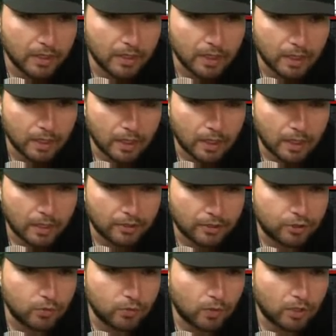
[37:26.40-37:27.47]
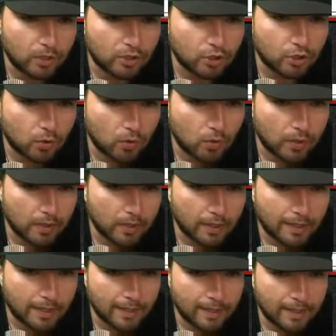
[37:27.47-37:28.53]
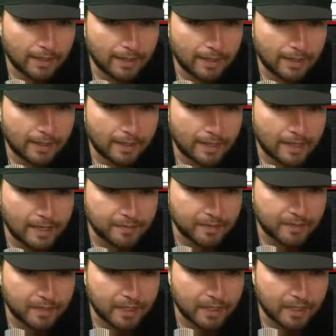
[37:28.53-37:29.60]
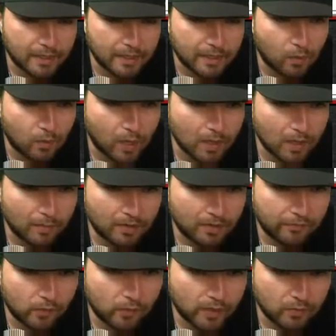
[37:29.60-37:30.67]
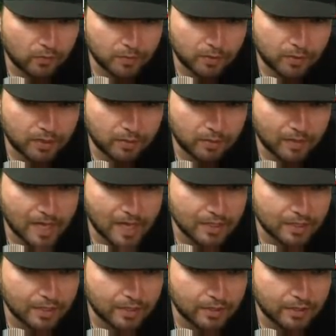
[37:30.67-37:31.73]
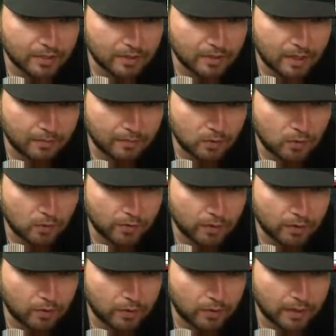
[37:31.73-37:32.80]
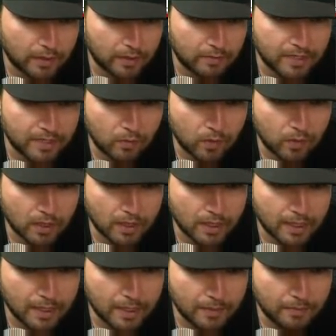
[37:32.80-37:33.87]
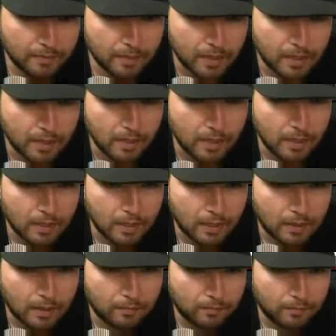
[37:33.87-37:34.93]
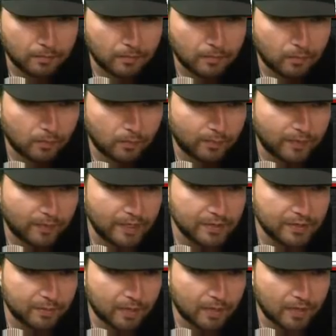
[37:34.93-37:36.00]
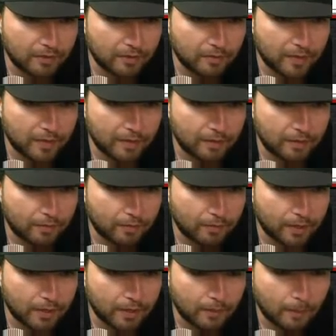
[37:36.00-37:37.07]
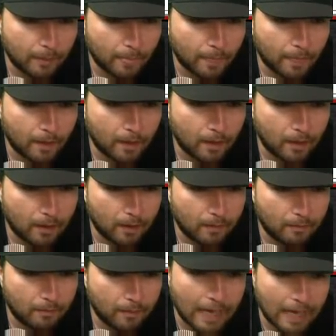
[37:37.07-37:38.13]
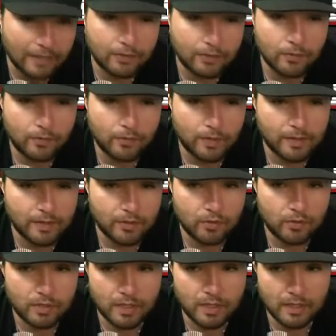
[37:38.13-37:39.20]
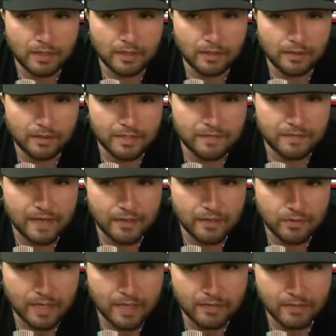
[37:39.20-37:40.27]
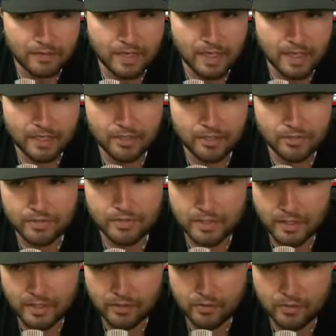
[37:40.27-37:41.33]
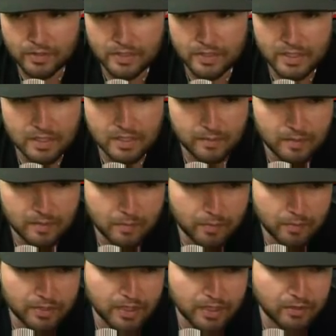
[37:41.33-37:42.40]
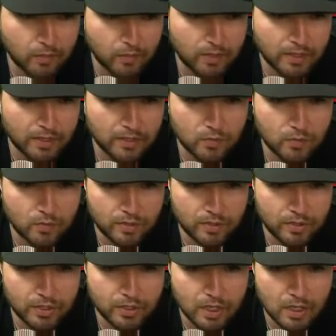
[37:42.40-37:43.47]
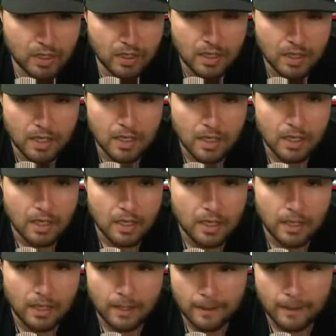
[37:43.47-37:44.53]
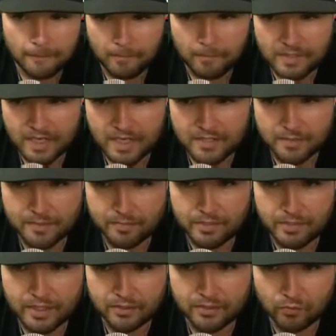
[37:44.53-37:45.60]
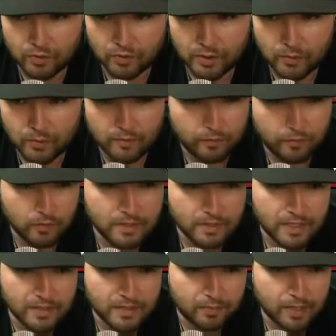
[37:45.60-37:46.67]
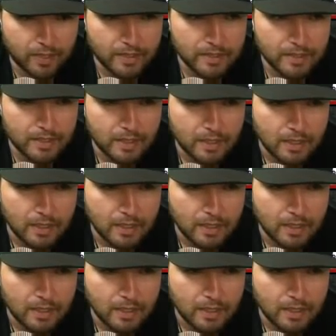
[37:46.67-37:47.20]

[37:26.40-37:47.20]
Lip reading: Chuan Choi has been hitting well above what he was putting up last year. I'm cool with including him. Jaewon Kim. These are probably your main 3. I do think that you can get these value guys are kind of interesting, and you can see some of them are projecting well. Like Subin Jung is actually projecting really well for us at his price.